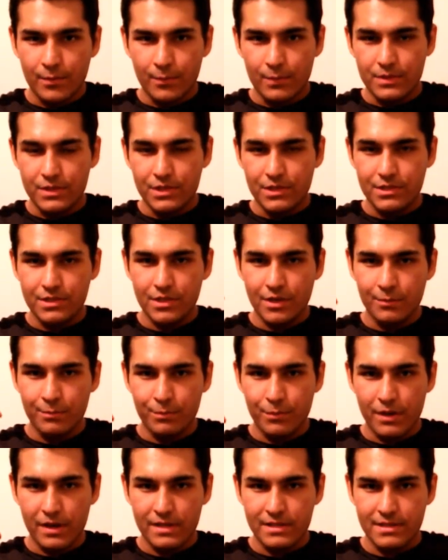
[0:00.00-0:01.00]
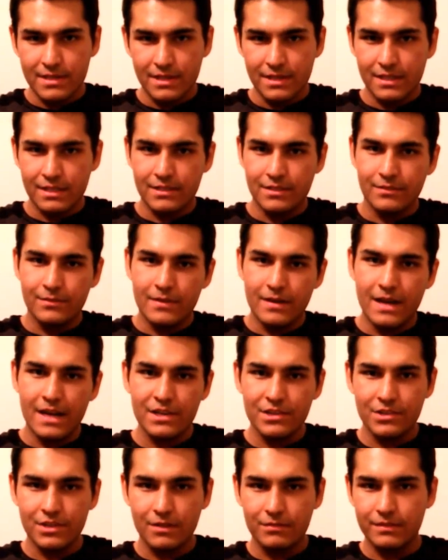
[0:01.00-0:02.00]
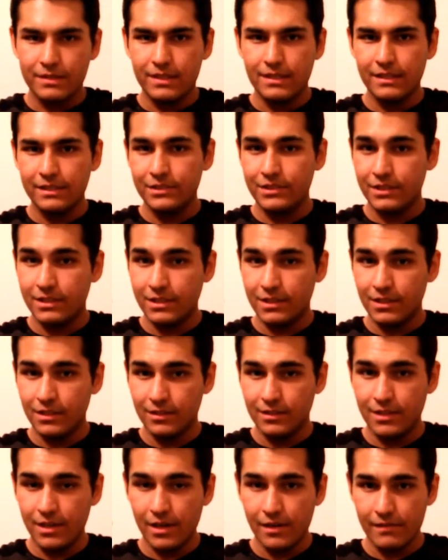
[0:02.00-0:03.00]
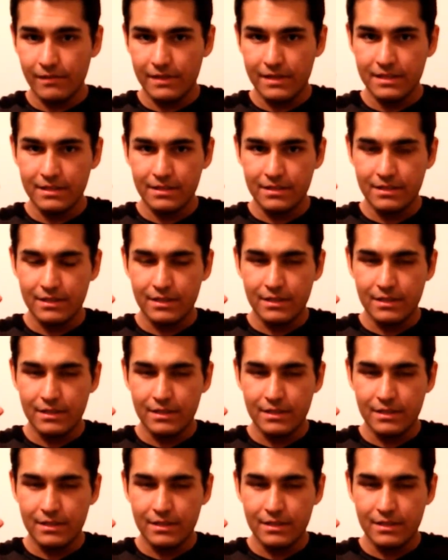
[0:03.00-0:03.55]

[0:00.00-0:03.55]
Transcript: with your thumb pointing in the direction of the electrical current,